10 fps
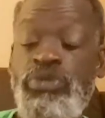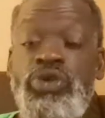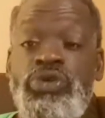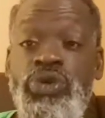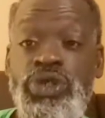to
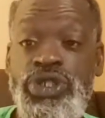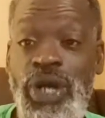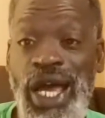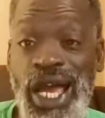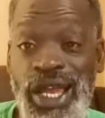move towards
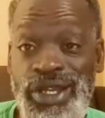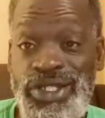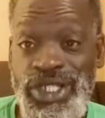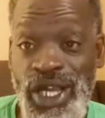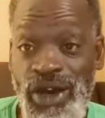your higher
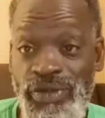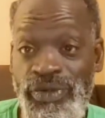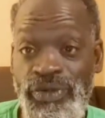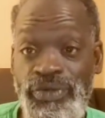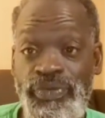self?
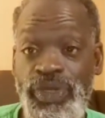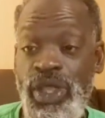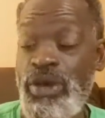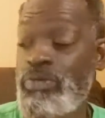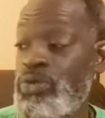
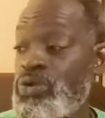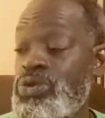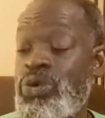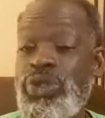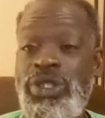
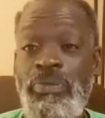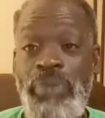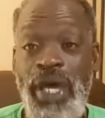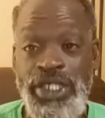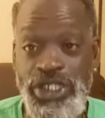Move towards the
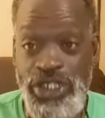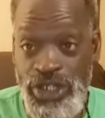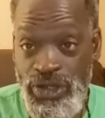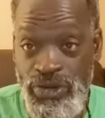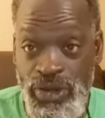best
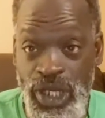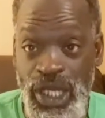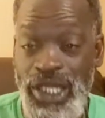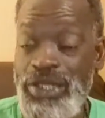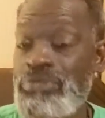you,
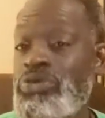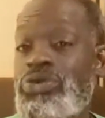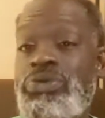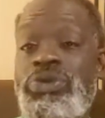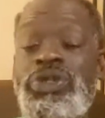to
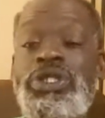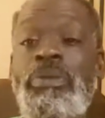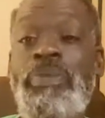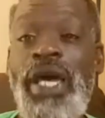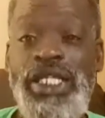move towards the
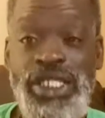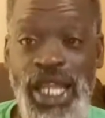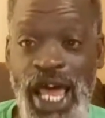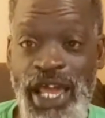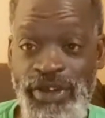best
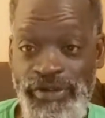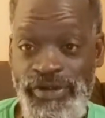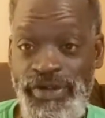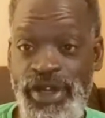life.